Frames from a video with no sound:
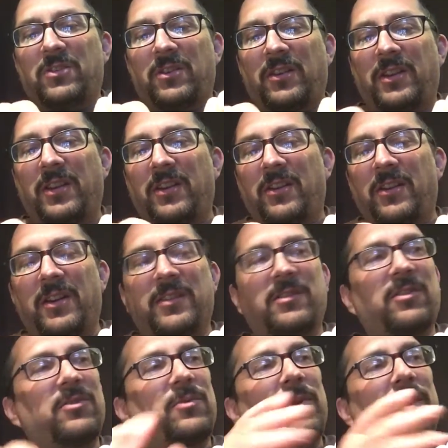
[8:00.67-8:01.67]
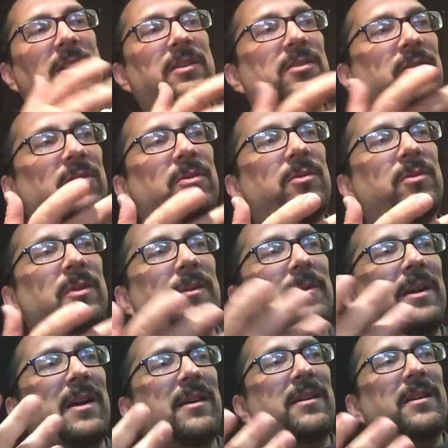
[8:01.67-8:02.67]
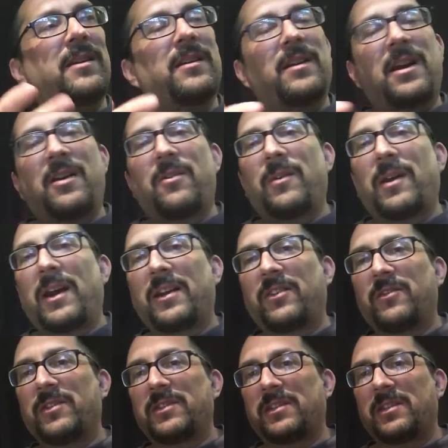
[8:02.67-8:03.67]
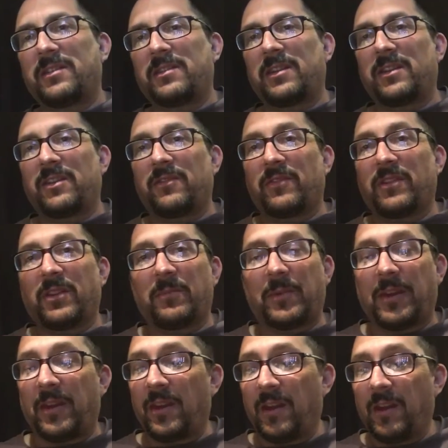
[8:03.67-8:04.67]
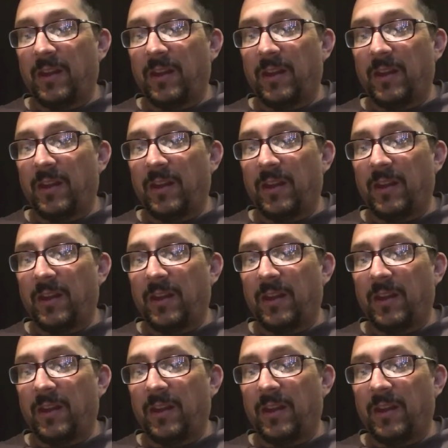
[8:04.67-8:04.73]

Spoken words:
on here, and it's a 22. I mean, how accurate is this thing going to really be?